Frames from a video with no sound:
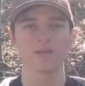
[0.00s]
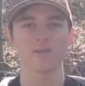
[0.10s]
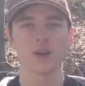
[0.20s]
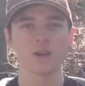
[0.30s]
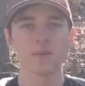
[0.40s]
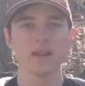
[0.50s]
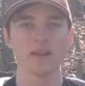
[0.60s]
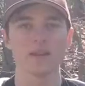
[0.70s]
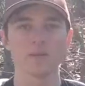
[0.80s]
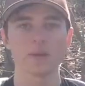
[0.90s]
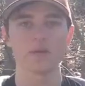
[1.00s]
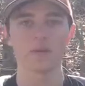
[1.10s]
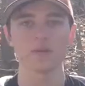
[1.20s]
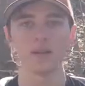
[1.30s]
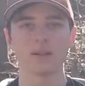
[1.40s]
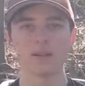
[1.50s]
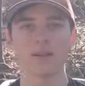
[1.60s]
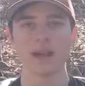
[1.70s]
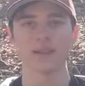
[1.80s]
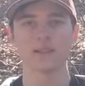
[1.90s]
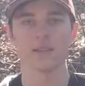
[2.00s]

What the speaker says: of draw weight, and the previous one only had